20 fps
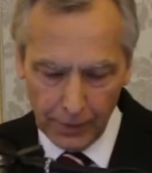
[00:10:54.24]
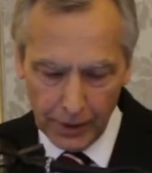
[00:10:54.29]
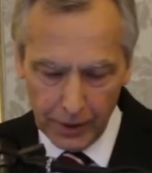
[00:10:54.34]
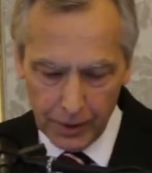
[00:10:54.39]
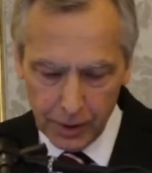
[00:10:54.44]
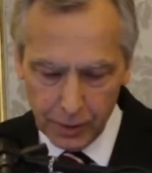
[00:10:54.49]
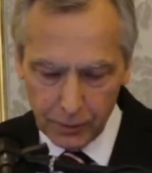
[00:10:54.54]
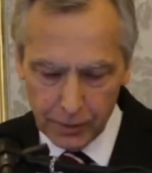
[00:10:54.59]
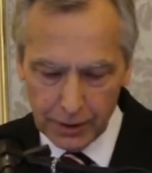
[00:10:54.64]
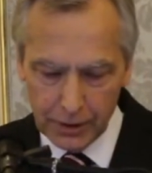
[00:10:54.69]

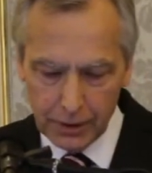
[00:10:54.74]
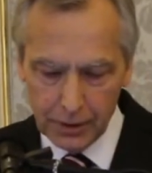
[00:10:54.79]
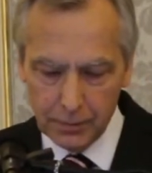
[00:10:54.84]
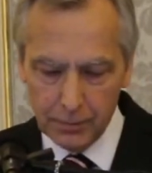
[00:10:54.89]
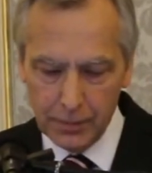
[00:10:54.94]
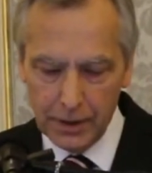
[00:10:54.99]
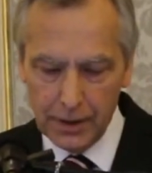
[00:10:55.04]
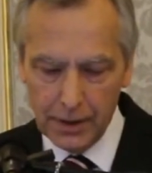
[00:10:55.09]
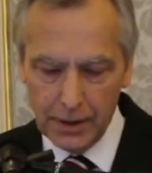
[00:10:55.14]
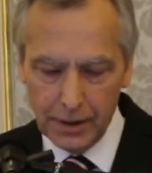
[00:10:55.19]
In
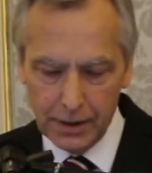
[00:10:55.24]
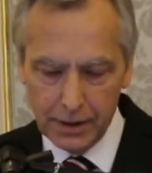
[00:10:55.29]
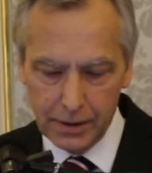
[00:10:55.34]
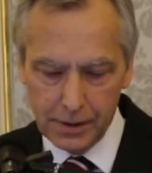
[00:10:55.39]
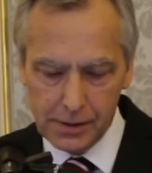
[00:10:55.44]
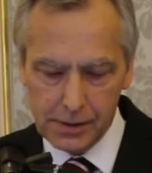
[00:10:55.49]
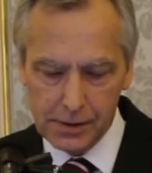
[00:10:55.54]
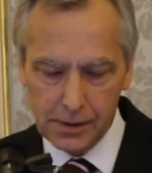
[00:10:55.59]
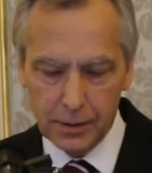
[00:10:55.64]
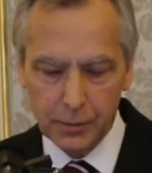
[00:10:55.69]
Iran,
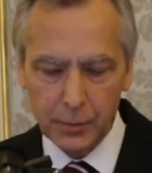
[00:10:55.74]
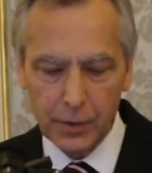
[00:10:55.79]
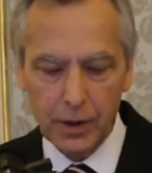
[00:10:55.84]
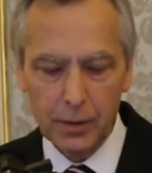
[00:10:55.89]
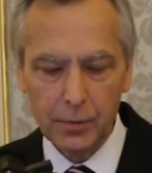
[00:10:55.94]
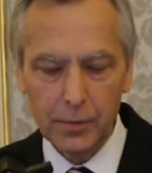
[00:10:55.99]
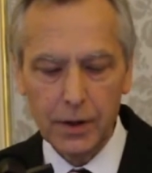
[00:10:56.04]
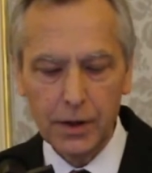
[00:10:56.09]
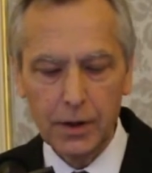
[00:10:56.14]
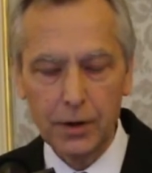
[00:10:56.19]
Baha'is. In
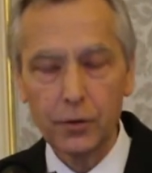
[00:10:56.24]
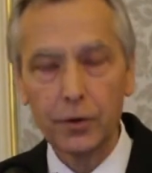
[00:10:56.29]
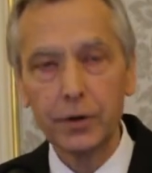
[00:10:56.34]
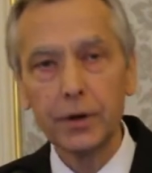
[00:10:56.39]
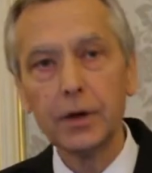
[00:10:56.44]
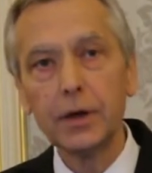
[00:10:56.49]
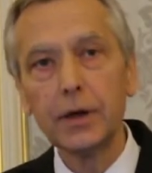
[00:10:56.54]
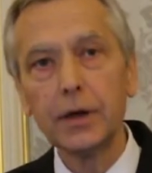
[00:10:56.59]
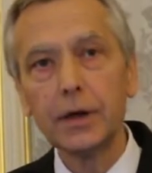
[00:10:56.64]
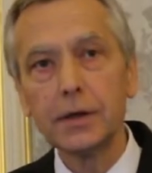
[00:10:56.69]
Myanmar,
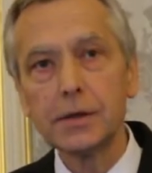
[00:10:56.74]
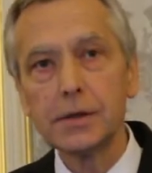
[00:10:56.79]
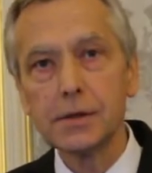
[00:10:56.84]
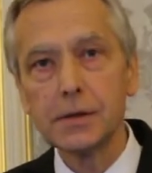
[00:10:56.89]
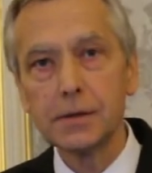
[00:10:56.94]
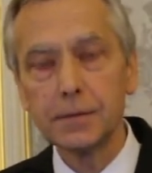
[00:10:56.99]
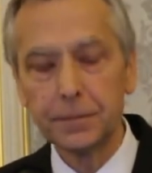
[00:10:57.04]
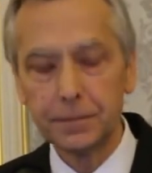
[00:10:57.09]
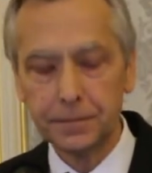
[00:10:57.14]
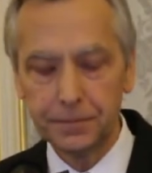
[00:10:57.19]

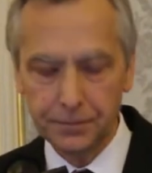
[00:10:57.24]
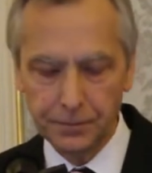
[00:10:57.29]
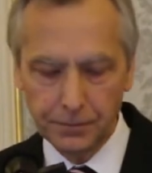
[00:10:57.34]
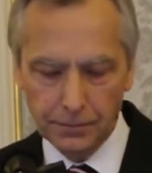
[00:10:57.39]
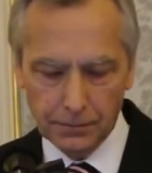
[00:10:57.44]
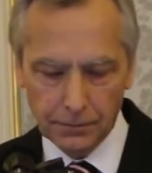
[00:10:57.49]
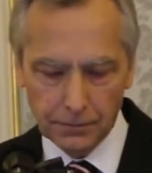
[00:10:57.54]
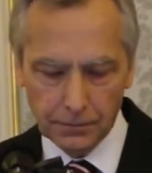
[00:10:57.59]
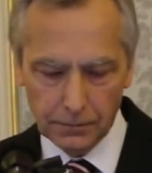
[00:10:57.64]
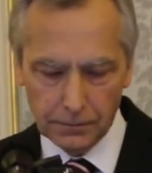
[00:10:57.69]
Rohingyas.
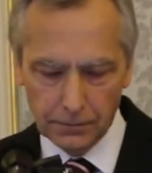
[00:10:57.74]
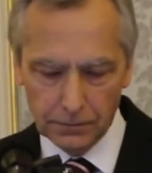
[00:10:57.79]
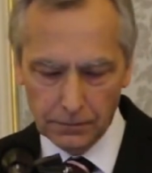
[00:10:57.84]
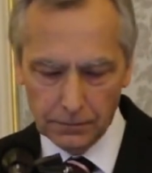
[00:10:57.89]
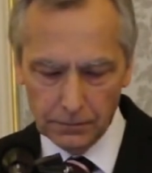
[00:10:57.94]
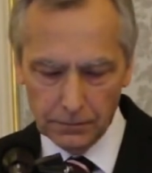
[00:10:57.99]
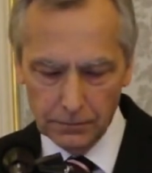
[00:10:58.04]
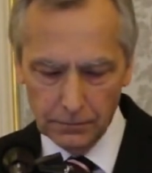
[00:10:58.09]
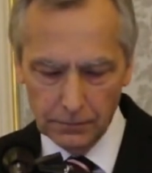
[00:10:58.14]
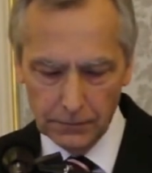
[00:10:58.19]

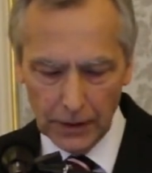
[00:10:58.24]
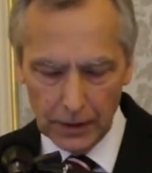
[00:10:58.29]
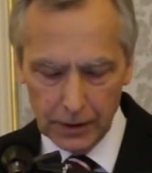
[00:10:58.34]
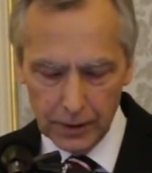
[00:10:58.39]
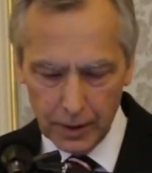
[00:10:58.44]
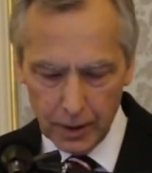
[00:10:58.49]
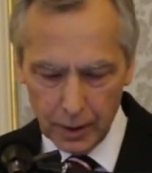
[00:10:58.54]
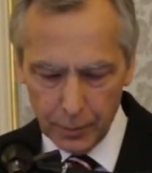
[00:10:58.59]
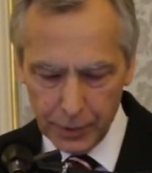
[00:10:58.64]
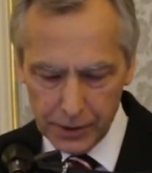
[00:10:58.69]

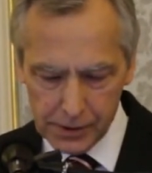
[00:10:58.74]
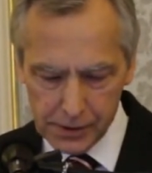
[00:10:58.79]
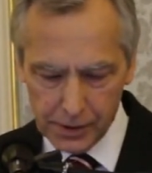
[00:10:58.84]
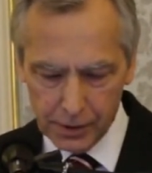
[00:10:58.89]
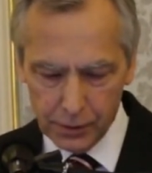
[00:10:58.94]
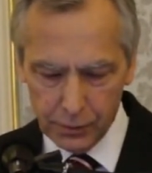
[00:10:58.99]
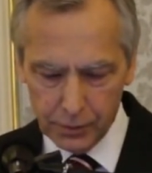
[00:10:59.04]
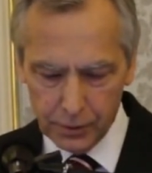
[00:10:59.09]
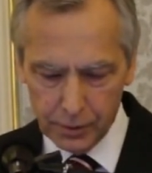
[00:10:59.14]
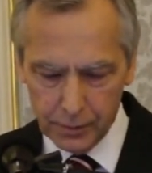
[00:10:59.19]
They are
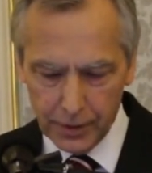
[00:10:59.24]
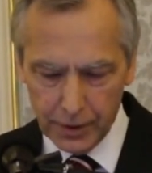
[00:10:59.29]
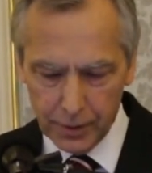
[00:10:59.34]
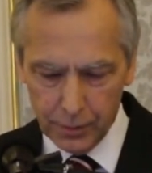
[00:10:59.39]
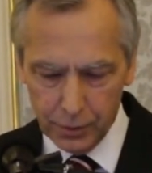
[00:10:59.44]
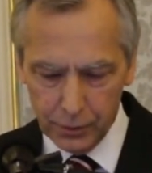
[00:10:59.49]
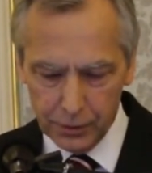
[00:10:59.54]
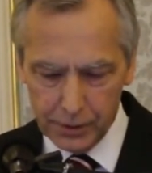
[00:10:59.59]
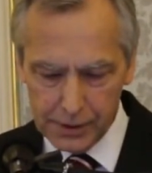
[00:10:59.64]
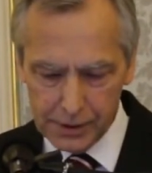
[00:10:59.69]
persecuted by
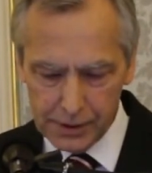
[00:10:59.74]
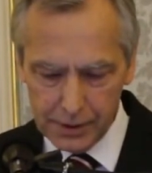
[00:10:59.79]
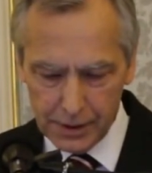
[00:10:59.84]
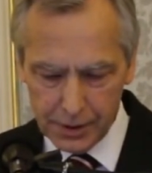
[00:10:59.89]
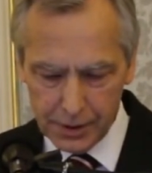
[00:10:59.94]
Buddhist